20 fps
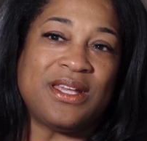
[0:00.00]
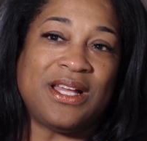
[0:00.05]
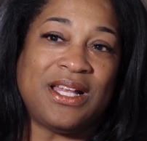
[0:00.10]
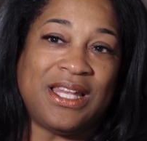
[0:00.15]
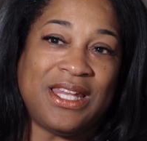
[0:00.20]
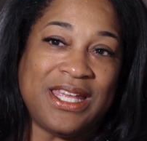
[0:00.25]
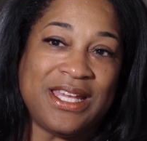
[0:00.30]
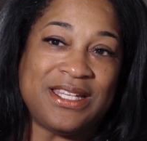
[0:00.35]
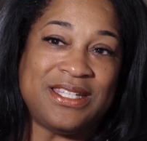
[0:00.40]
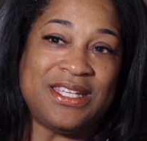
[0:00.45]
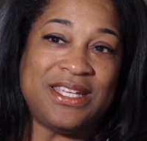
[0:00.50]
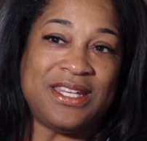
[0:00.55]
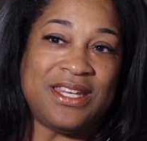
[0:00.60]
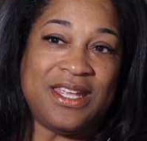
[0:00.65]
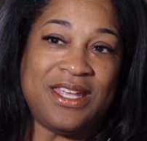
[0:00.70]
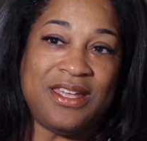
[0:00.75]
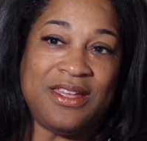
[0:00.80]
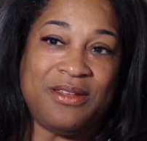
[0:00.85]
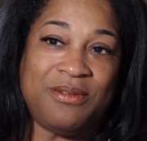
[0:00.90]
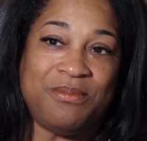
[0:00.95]
it clicked
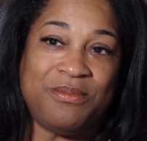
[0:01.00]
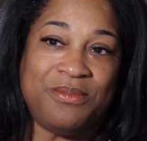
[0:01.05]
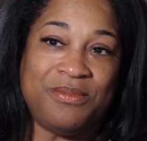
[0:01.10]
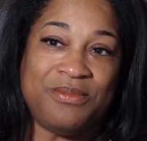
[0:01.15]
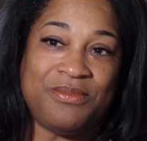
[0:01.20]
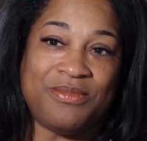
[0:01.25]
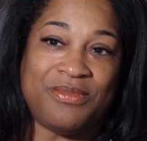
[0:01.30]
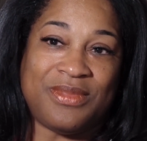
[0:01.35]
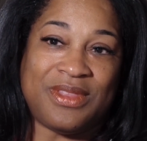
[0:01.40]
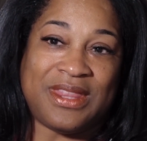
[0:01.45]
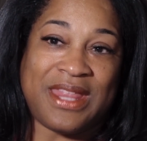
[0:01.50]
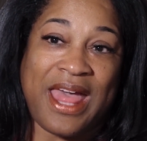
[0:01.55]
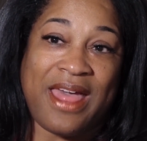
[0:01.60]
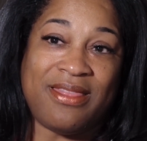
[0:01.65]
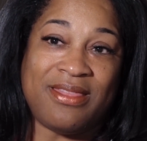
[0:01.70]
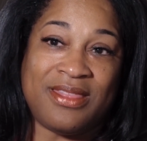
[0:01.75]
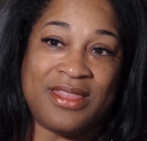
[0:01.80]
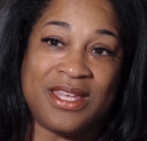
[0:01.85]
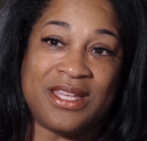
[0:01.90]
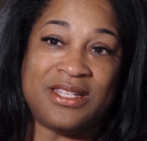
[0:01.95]
into him
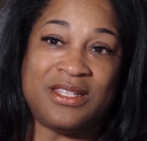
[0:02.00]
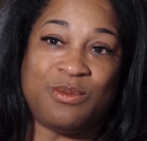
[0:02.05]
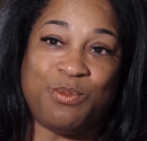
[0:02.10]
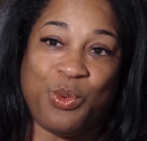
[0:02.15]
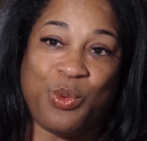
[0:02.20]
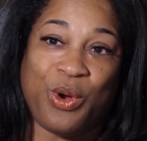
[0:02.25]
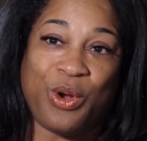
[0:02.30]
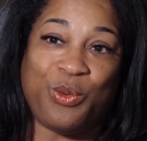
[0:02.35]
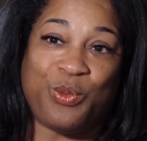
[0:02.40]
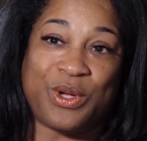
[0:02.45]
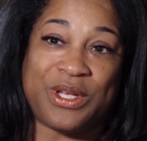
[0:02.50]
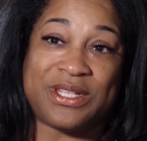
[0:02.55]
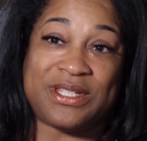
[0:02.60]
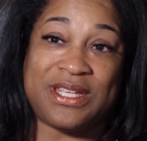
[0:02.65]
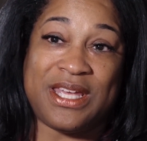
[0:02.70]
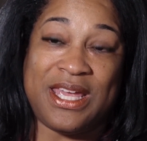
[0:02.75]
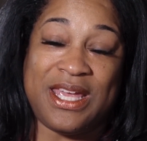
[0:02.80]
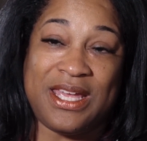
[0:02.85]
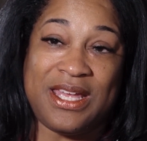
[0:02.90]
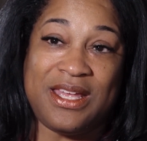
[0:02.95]
that this sport
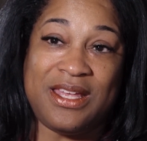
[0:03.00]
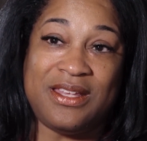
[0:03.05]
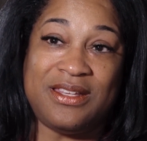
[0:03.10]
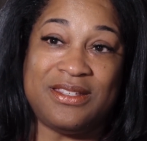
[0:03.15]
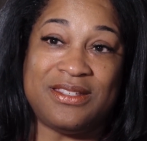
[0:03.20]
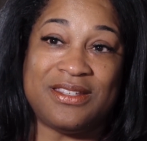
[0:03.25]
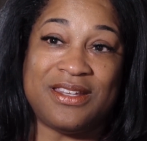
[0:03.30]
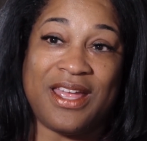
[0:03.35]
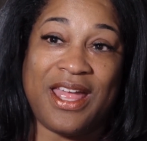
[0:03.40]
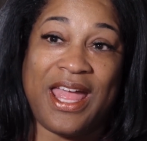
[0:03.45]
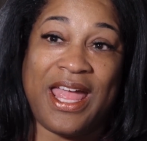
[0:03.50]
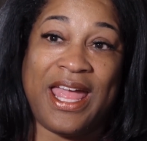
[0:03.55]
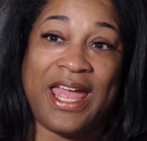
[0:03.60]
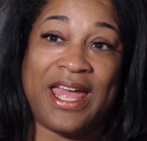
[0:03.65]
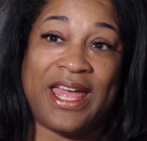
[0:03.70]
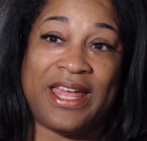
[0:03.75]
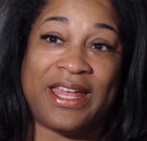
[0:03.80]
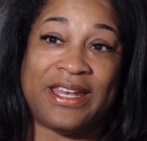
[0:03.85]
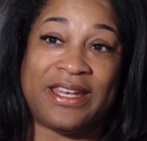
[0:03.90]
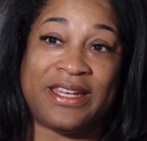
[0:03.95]
was his,
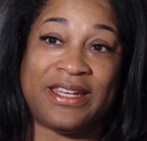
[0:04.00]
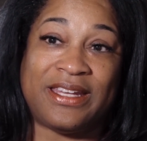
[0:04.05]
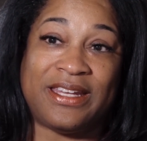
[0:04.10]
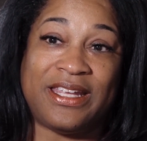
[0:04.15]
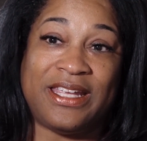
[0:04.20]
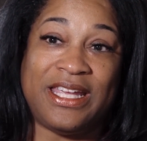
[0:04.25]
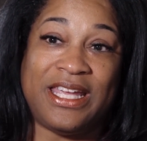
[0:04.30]
and